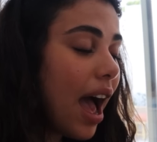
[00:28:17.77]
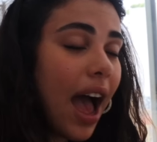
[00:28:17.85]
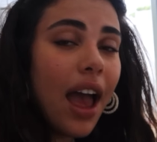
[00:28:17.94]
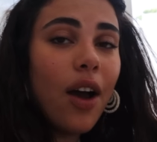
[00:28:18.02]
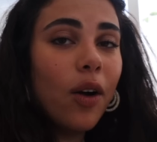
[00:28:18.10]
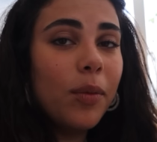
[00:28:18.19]

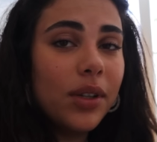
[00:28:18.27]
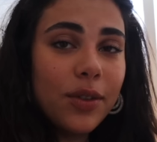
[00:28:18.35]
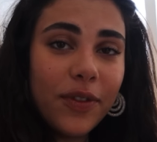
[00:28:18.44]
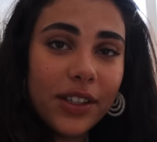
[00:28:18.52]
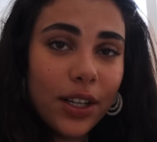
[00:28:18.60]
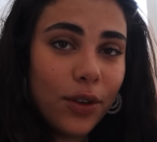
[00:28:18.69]
I
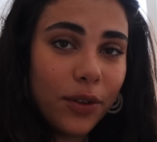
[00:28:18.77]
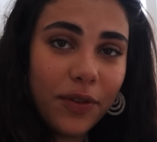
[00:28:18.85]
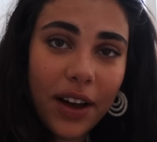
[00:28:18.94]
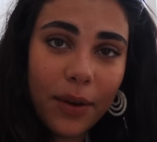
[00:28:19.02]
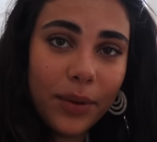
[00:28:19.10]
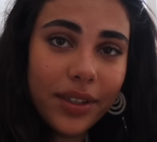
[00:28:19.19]
almost physical
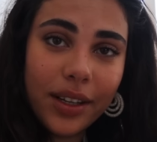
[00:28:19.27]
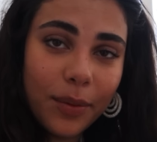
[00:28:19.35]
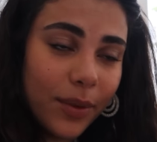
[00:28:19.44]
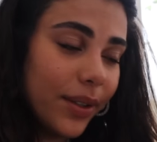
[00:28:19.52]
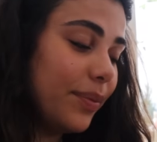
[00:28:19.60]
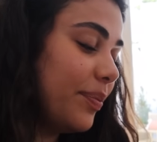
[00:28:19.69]
fight with
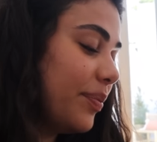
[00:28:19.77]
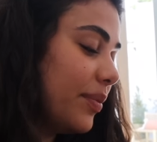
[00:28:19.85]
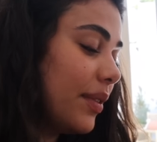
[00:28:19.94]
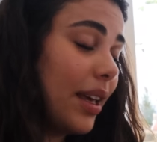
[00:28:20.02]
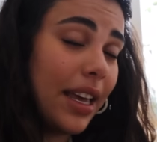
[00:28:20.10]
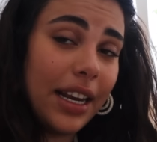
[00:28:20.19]
someone,
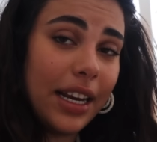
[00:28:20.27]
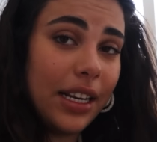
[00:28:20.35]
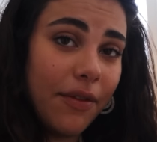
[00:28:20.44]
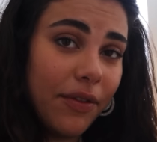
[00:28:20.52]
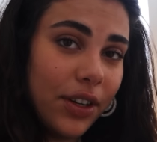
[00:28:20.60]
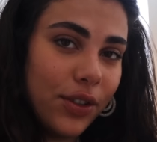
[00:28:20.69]
and I
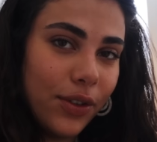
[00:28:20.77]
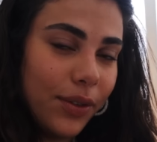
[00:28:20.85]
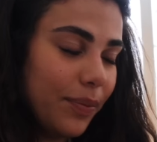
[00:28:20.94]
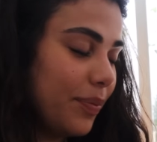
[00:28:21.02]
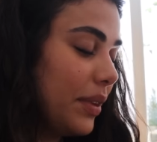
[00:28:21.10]
never do.